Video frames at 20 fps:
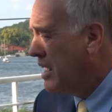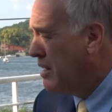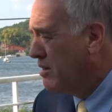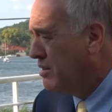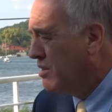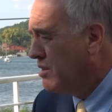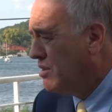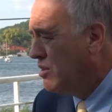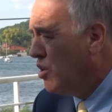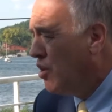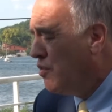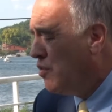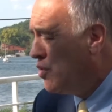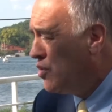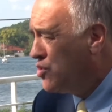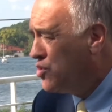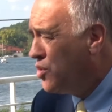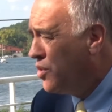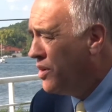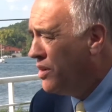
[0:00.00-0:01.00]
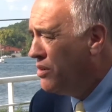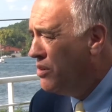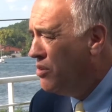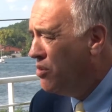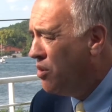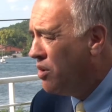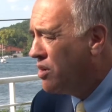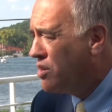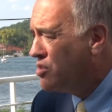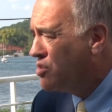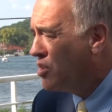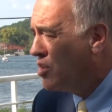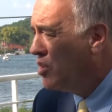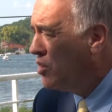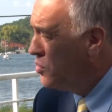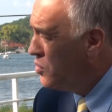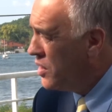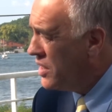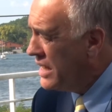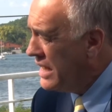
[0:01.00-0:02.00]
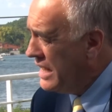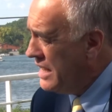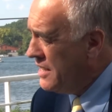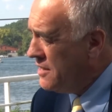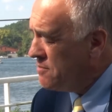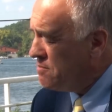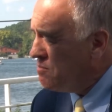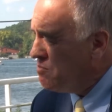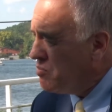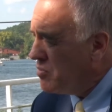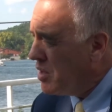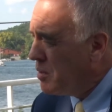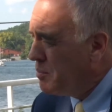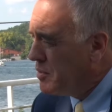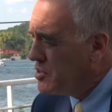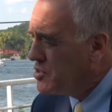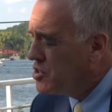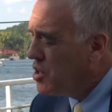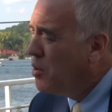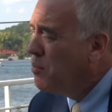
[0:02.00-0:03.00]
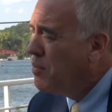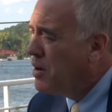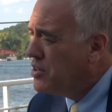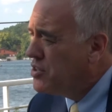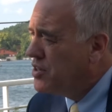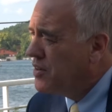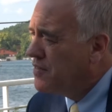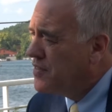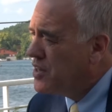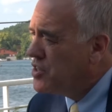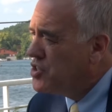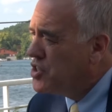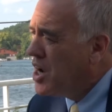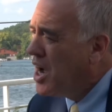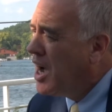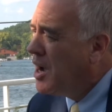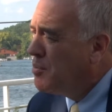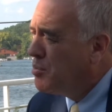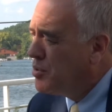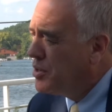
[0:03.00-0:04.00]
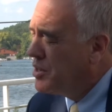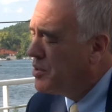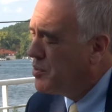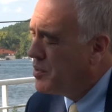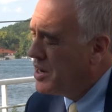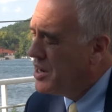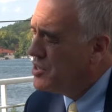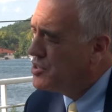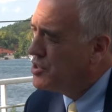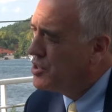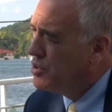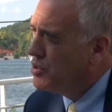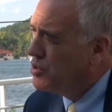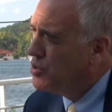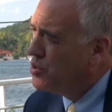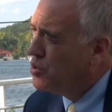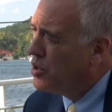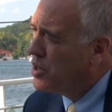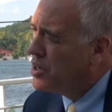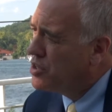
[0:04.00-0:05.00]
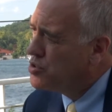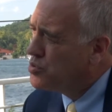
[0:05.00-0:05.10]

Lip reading: Hey, the overall story in New York is a good one, but so much of the job recreation in New York